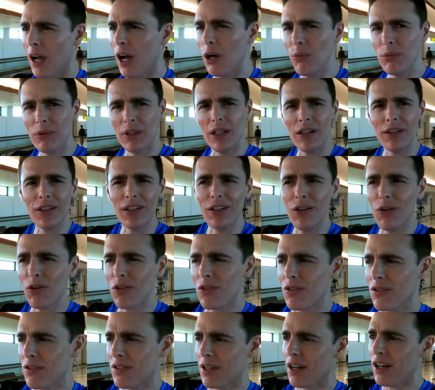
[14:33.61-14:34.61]
How dare they
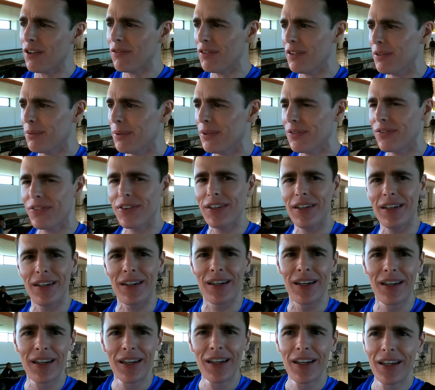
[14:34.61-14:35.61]
not serve it with
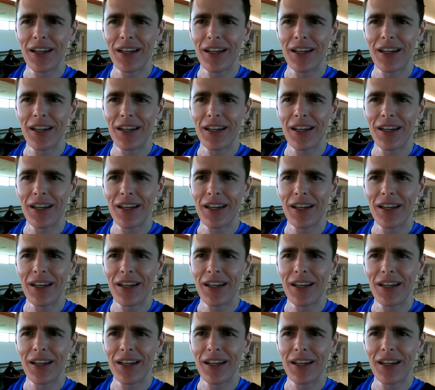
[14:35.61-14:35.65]
the